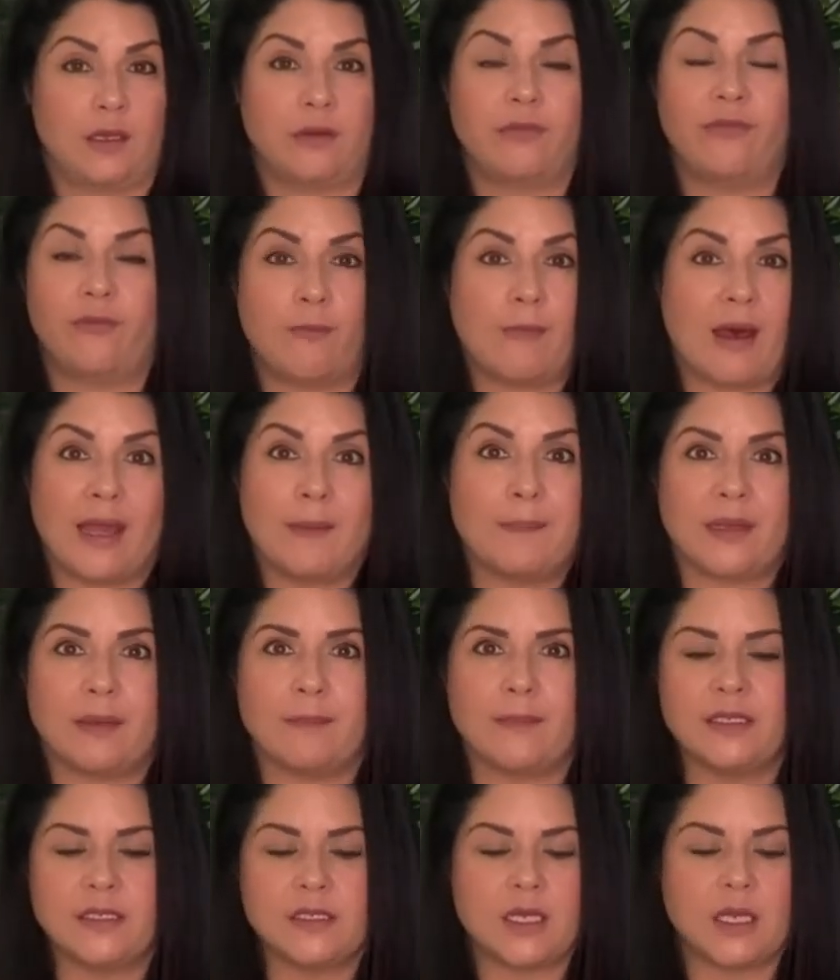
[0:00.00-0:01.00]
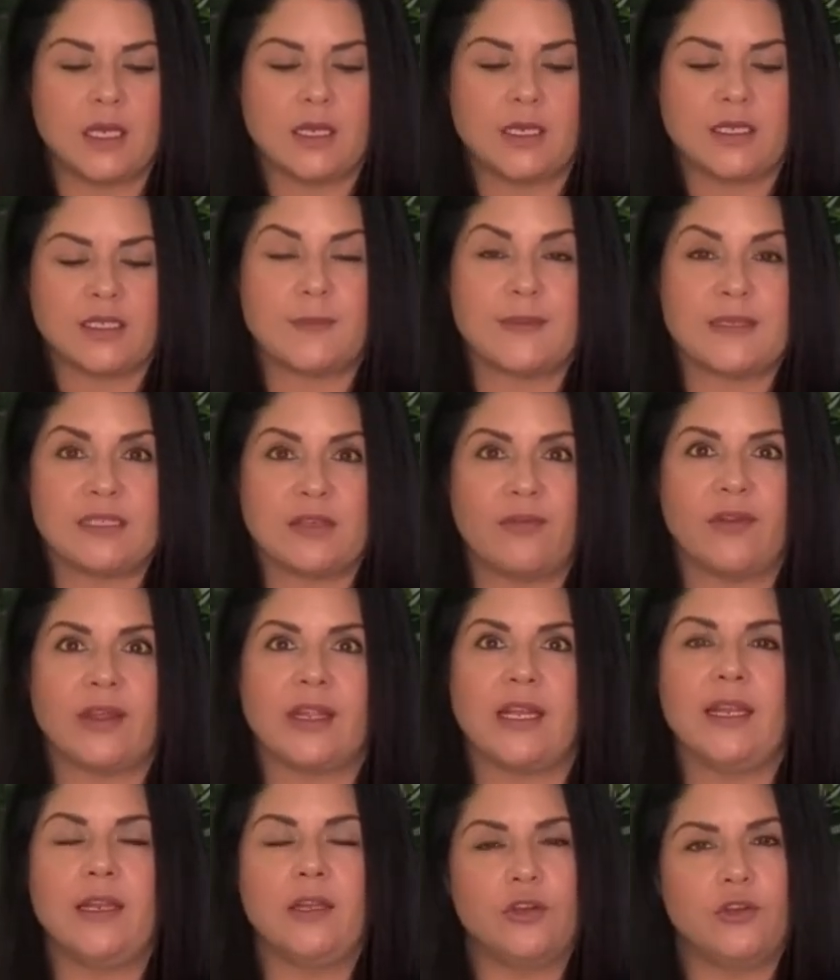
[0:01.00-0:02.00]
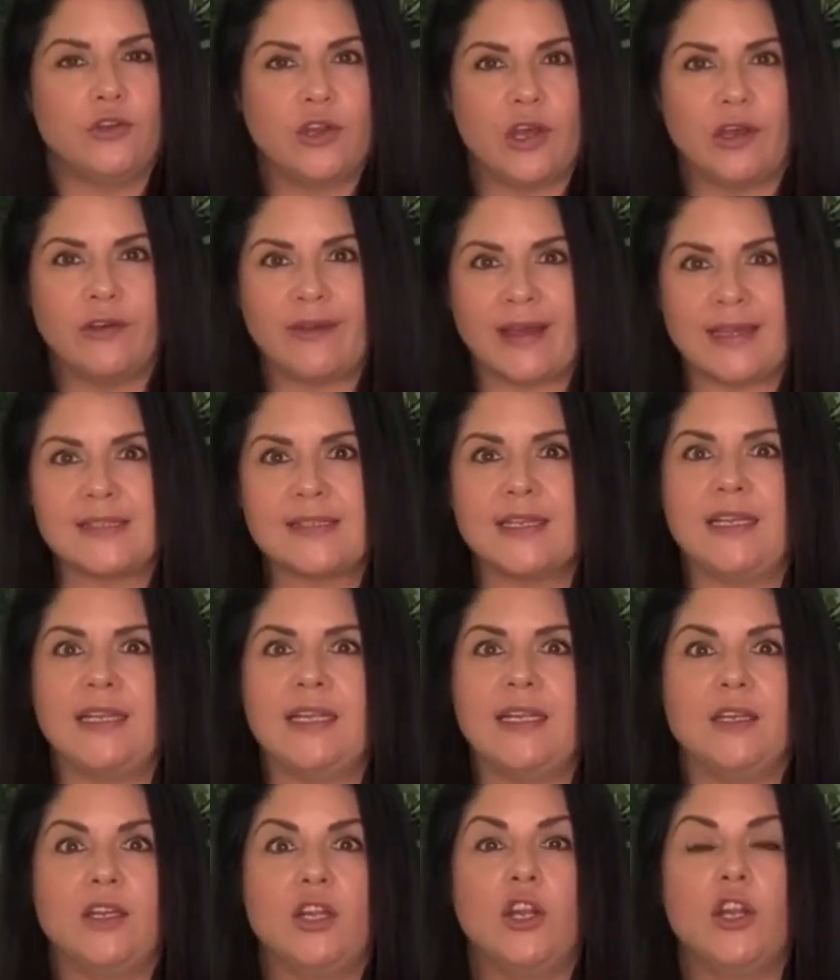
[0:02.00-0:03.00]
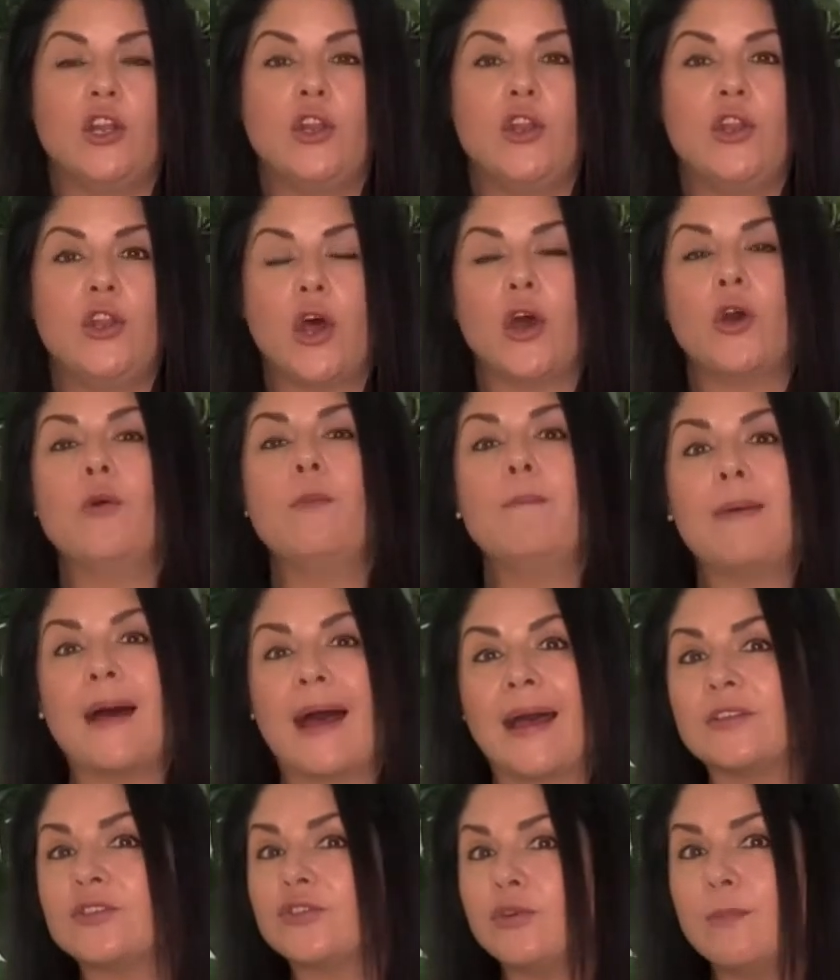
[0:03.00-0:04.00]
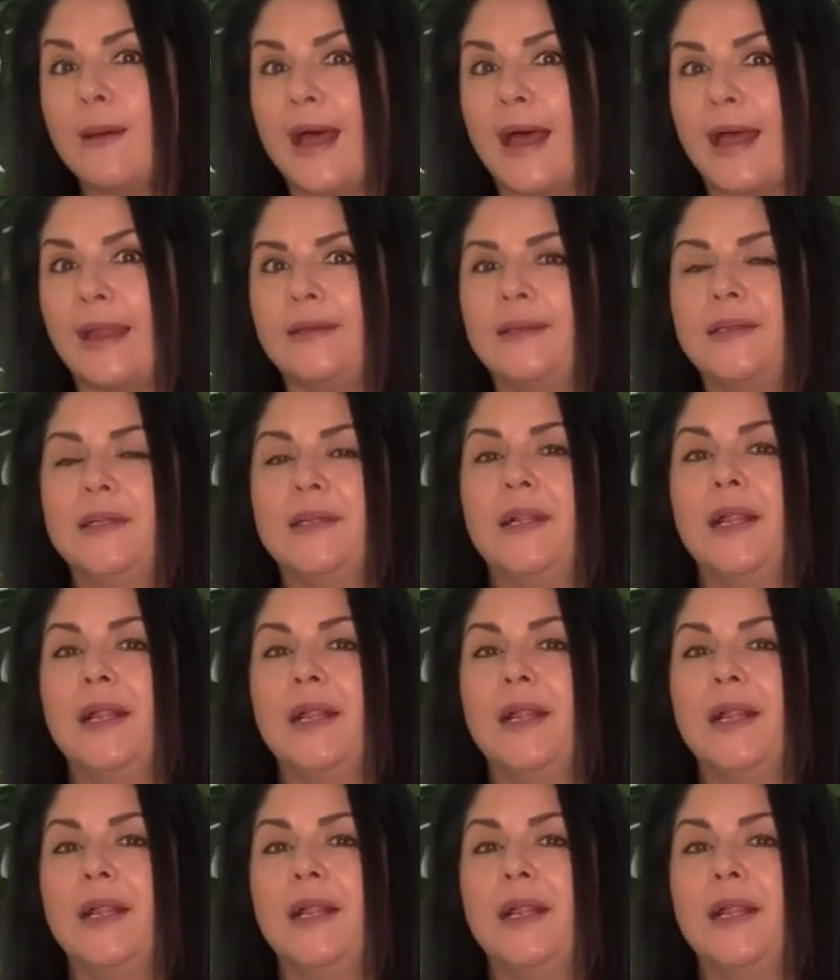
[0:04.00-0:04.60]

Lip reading: for my pigment specifically. No Vaseline, no Bactroban.